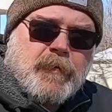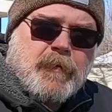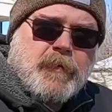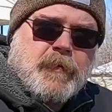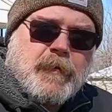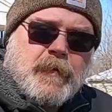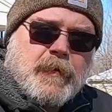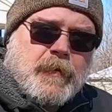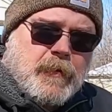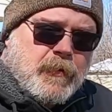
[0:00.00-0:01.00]
Tell us about this
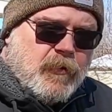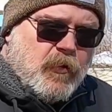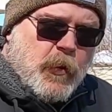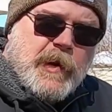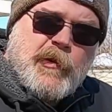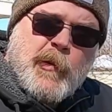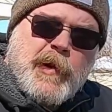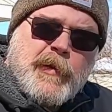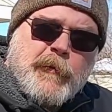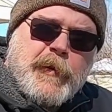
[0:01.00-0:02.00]
thing.
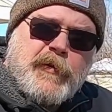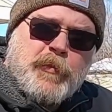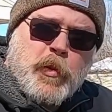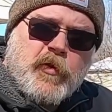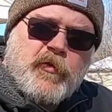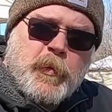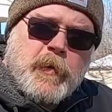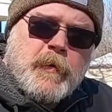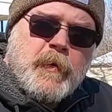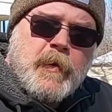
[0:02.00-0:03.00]
2023
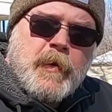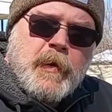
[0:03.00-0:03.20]
Sportsman